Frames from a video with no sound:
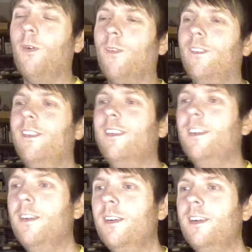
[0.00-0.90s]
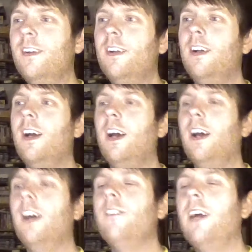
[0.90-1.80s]
of monkey.
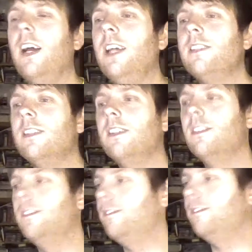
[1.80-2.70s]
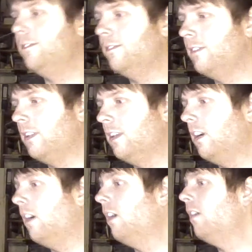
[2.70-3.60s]
It's the one with the stripy, the
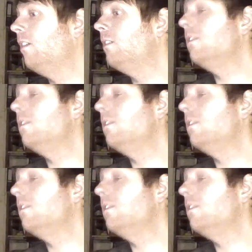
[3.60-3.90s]
blue face.